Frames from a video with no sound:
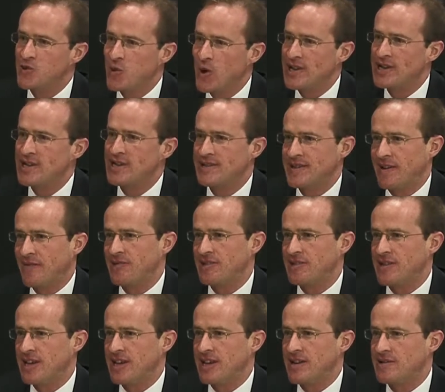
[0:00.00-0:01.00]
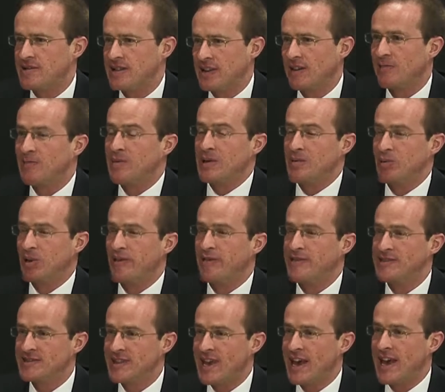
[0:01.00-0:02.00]
2017 to give people a
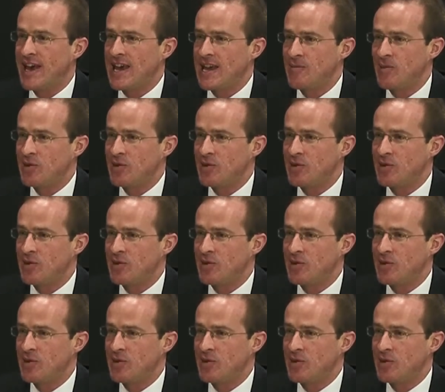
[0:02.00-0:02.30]
say,